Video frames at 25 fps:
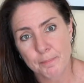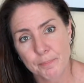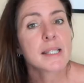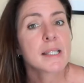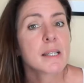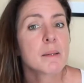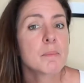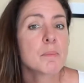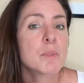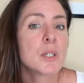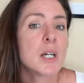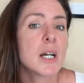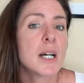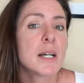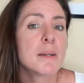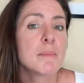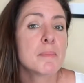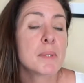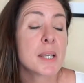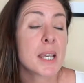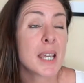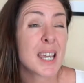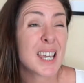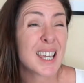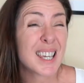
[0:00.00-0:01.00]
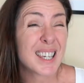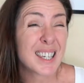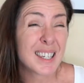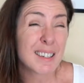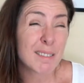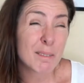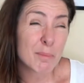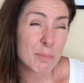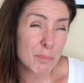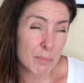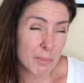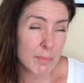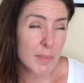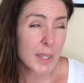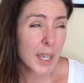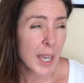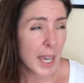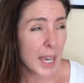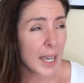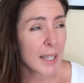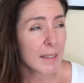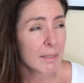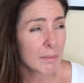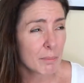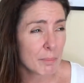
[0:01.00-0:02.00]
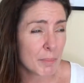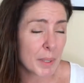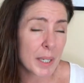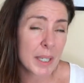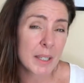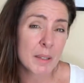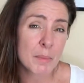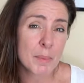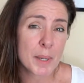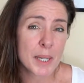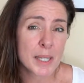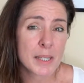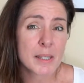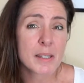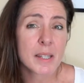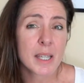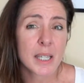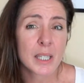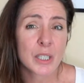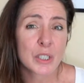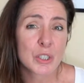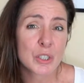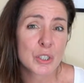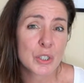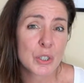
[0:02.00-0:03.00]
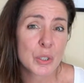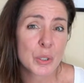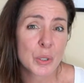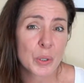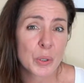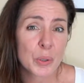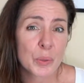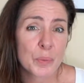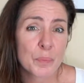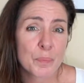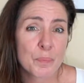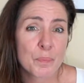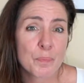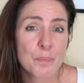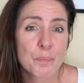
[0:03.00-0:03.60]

Sometimes it can be the best thing to do.